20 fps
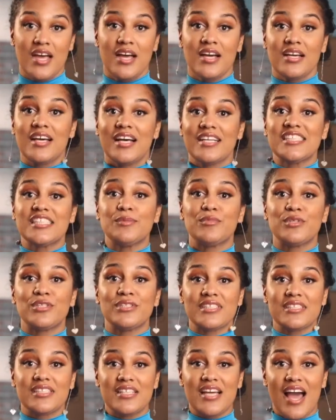
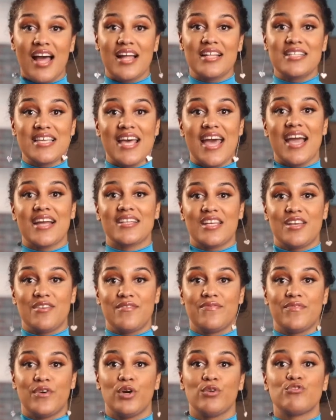Customers' contact
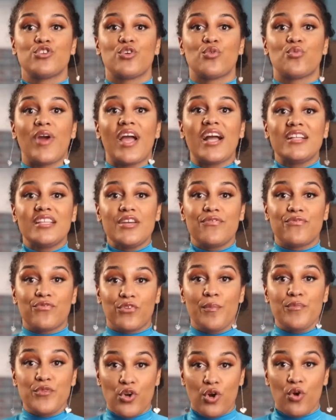info directly
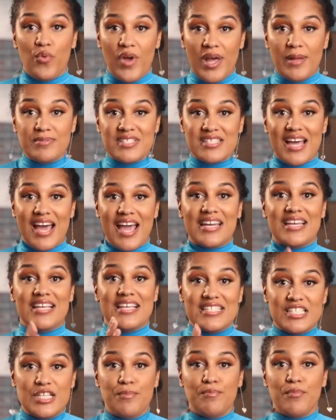from your website is
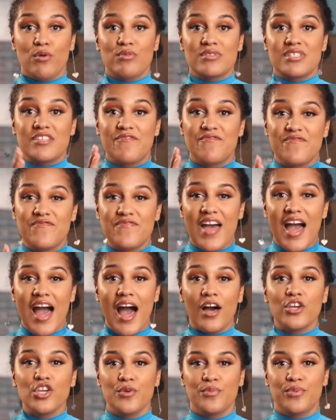the most
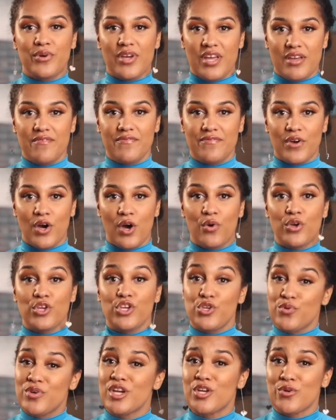valuable info
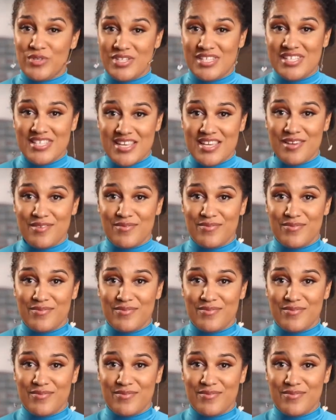you can receive.